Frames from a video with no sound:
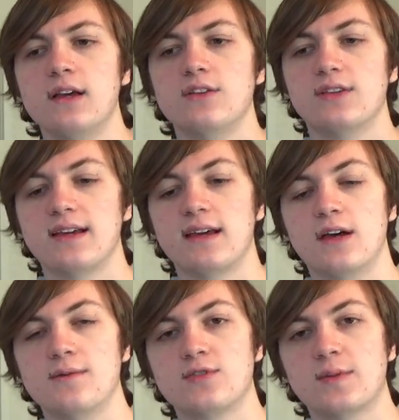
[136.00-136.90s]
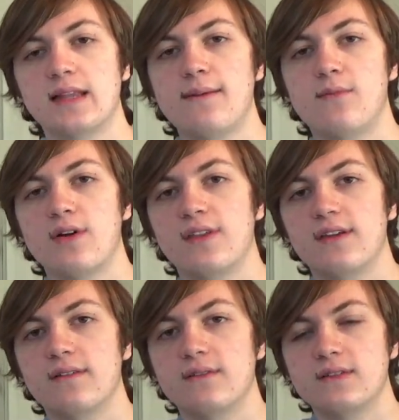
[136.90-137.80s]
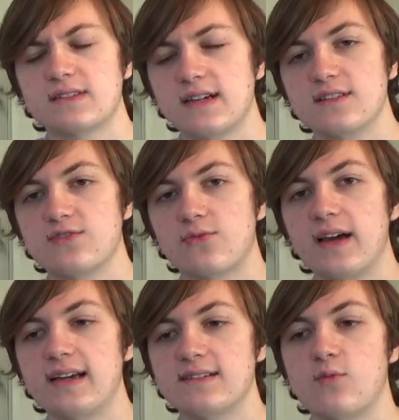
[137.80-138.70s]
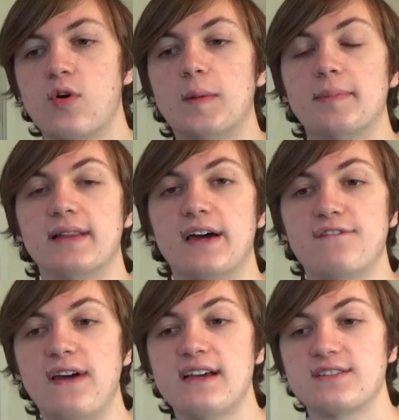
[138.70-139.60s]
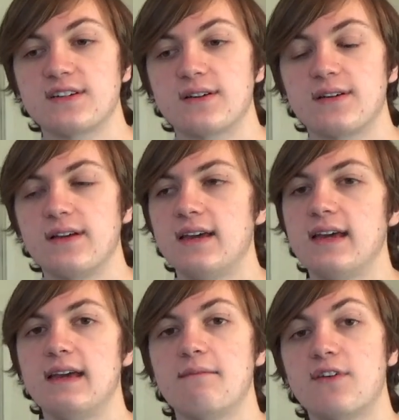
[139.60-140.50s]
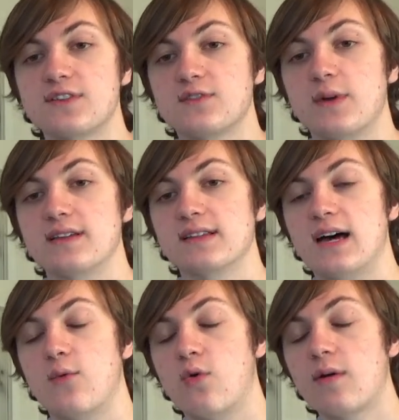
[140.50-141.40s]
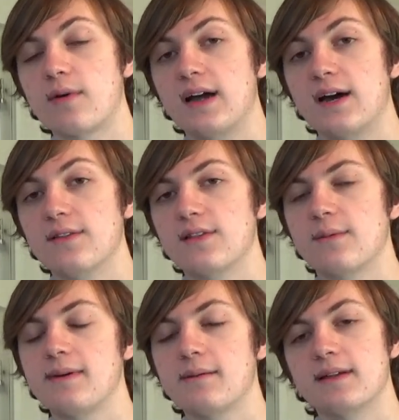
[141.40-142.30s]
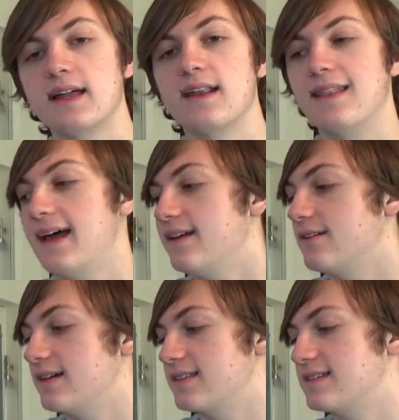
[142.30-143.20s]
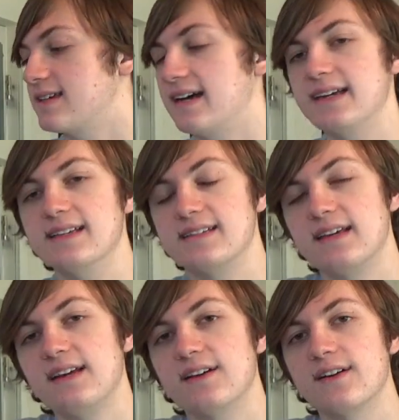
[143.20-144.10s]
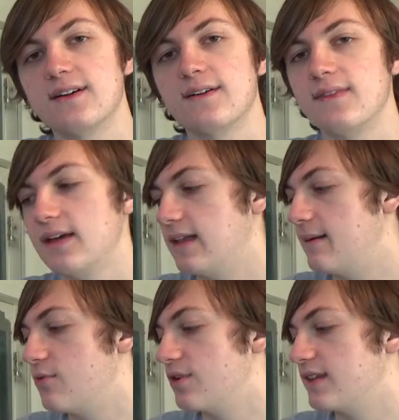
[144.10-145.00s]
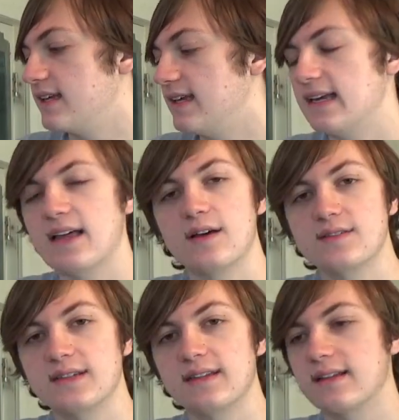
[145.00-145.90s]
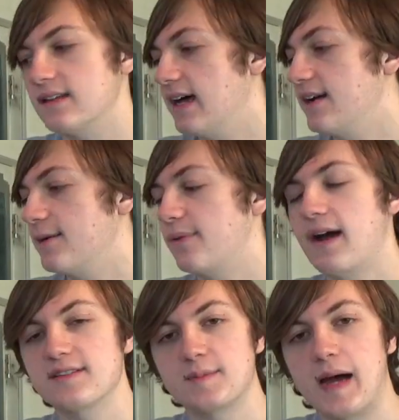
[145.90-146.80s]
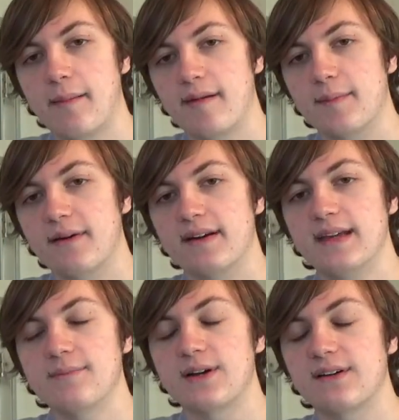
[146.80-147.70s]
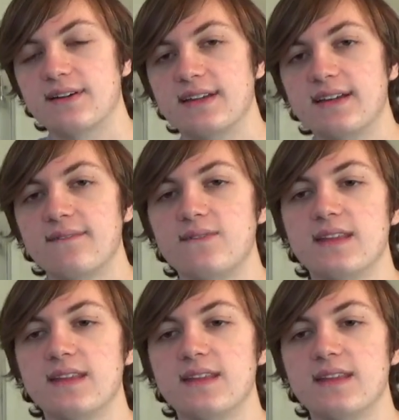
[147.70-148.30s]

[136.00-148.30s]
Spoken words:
So they can absorb a lot more of the sun's rays and warm up a lot faster. Versus when it's a lot warmer out, they become a lot lighter, like this guy is here. A lot more of the yellows and the lighter browns are popping up on him currently.